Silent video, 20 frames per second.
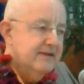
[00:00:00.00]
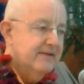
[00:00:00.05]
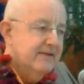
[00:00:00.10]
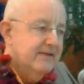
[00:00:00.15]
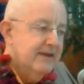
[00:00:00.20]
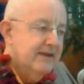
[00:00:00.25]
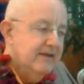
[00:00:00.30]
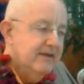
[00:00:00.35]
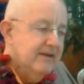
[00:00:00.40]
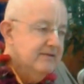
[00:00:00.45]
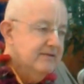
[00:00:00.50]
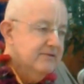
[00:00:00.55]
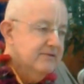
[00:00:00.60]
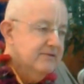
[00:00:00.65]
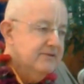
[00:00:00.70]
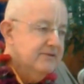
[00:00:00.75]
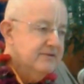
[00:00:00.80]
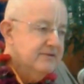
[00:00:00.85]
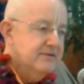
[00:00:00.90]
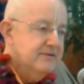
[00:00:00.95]
trying to
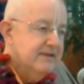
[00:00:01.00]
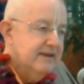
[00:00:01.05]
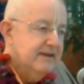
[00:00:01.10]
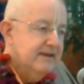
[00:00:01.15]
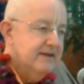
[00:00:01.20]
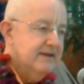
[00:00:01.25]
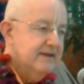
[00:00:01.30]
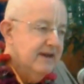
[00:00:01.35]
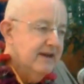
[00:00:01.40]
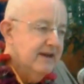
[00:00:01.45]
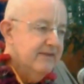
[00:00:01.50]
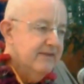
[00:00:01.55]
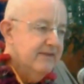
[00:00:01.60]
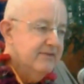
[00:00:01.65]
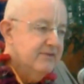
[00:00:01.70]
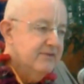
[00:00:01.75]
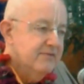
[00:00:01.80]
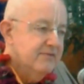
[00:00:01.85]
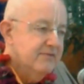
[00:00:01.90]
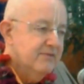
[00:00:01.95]
kill the
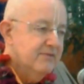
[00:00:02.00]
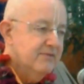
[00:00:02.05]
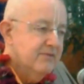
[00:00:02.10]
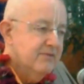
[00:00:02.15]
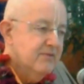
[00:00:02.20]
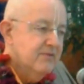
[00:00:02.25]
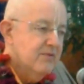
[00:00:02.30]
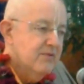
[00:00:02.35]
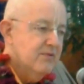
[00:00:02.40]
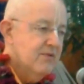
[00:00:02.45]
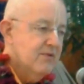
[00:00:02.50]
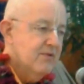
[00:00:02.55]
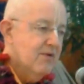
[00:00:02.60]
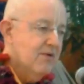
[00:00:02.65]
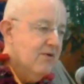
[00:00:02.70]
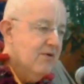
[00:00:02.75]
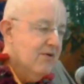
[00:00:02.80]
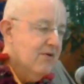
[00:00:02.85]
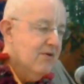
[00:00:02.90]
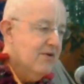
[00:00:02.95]
Shinigami and
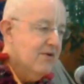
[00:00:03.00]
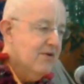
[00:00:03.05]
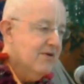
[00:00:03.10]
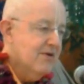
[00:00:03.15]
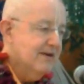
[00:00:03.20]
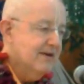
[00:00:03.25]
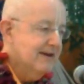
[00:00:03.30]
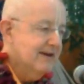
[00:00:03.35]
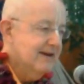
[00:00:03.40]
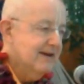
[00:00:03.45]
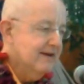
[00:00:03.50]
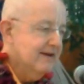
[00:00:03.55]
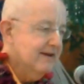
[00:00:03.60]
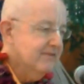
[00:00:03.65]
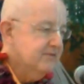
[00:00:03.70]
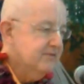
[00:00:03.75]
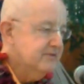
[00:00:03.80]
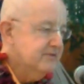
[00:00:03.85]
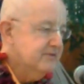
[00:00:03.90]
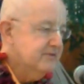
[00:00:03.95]
roar
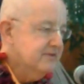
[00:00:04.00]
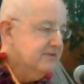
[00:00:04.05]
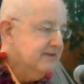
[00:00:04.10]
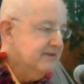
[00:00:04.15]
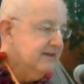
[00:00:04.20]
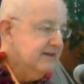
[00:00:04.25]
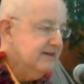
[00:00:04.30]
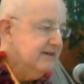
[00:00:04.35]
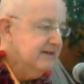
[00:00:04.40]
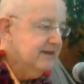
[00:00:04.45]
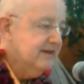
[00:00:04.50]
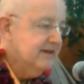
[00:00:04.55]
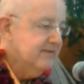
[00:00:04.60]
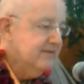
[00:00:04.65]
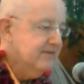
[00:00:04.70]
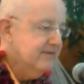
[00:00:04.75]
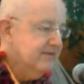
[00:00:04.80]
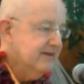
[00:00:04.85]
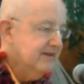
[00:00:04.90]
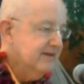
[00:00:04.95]
the
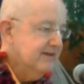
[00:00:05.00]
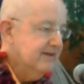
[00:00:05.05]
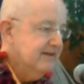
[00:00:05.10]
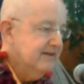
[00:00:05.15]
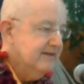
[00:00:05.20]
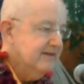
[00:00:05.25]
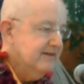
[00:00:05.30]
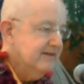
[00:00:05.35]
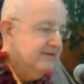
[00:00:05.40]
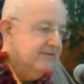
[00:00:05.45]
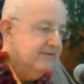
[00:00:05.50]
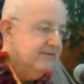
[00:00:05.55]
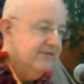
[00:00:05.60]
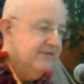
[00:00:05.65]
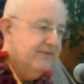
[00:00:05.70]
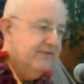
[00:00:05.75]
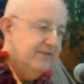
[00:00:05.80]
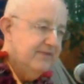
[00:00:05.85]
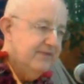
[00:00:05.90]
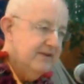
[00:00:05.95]
Shinigami.
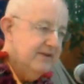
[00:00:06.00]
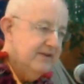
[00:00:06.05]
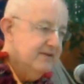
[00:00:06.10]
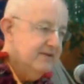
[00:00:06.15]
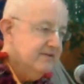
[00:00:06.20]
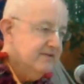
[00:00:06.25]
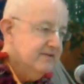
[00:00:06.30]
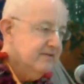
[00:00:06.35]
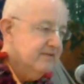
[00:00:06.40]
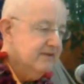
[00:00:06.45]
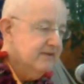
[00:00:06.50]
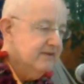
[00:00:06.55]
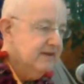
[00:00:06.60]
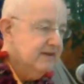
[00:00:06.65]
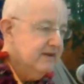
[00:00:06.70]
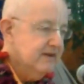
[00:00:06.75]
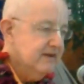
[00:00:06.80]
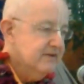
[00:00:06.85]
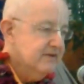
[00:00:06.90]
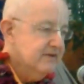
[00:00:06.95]
Finish
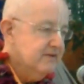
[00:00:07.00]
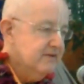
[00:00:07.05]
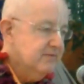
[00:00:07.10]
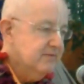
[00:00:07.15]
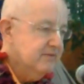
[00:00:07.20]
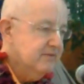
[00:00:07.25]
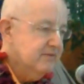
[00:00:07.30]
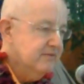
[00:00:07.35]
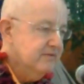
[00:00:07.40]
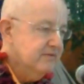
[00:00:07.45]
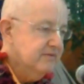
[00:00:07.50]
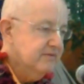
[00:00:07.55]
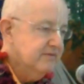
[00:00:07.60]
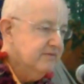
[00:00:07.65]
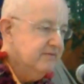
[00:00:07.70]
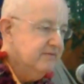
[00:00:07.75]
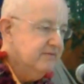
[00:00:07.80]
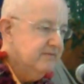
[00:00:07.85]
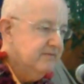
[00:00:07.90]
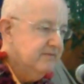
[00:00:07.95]
burning
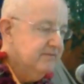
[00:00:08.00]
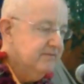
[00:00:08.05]
people.